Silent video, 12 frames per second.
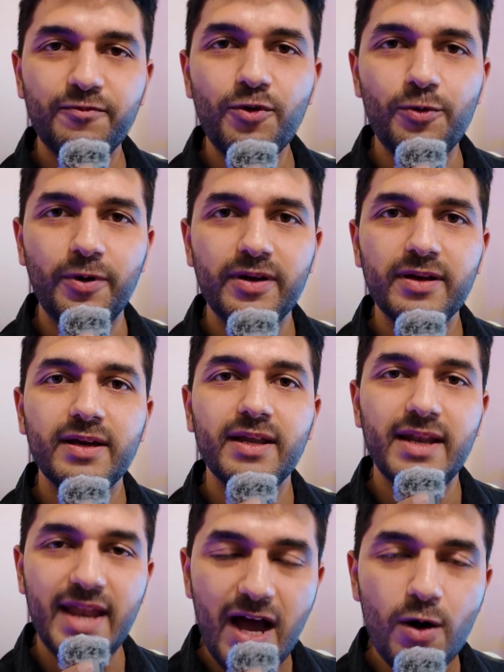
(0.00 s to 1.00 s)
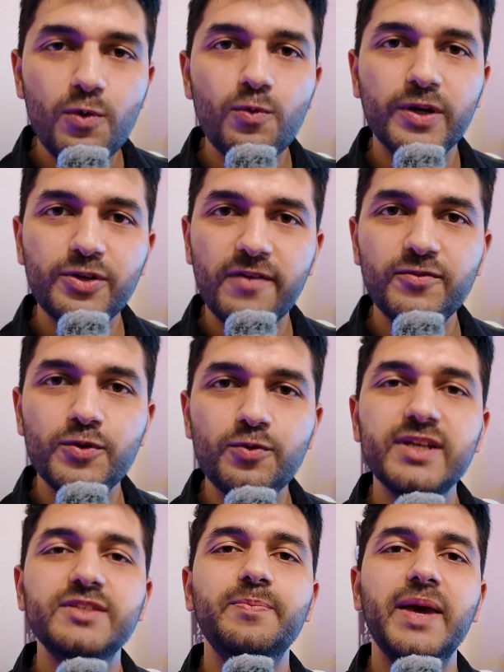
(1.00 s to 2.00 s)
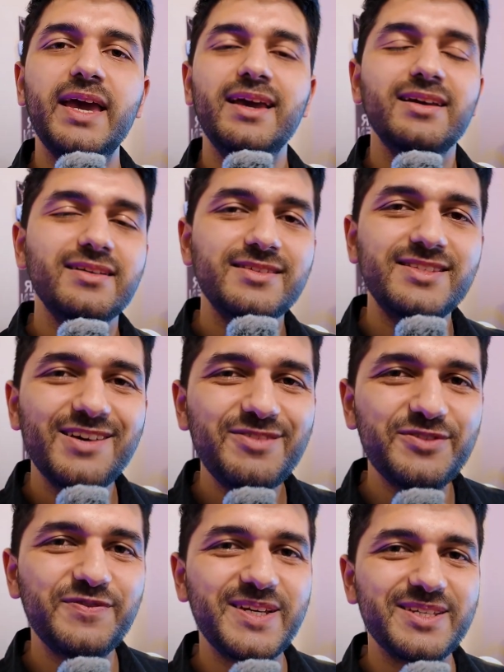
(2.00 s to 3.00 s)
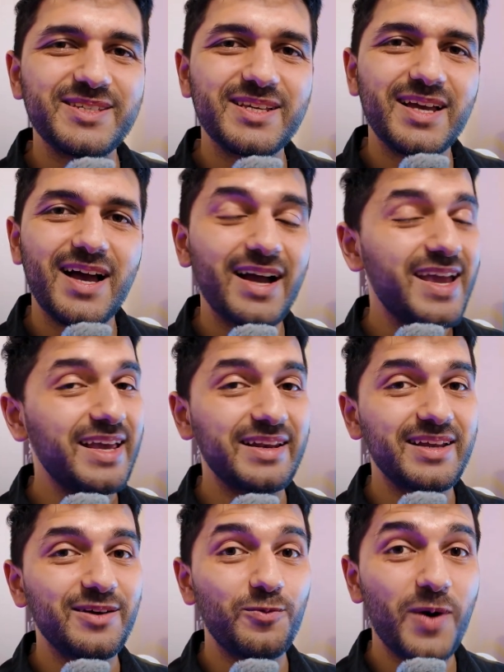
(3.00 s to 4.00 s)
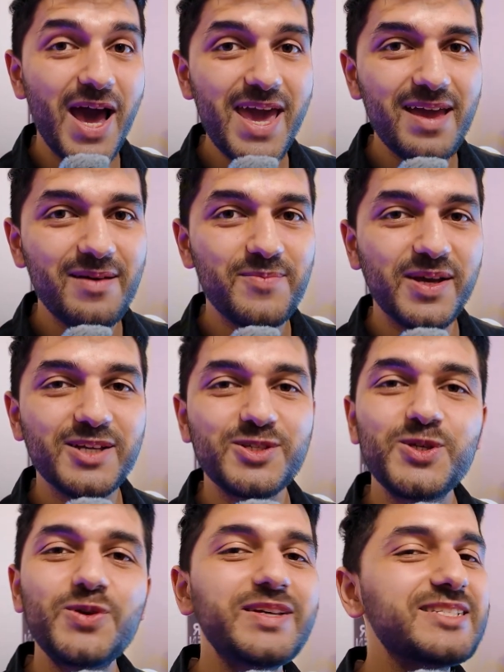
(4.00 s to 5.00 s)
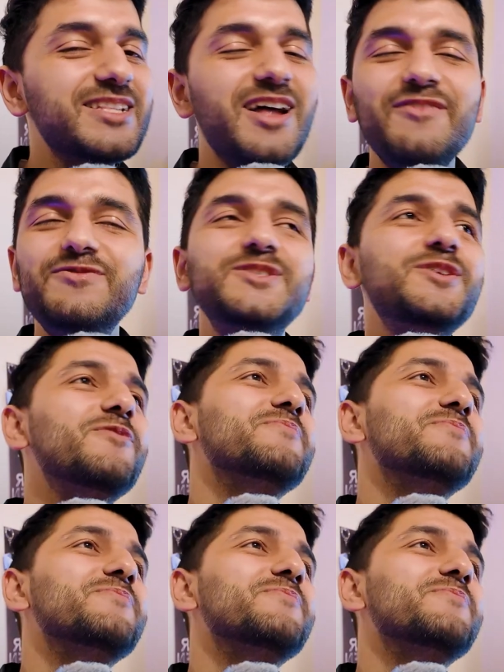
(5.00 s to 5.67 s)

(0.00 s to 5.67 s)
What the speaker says: 4. Now what you have to do is pay SEVIS fees. Again, why? Because US loves your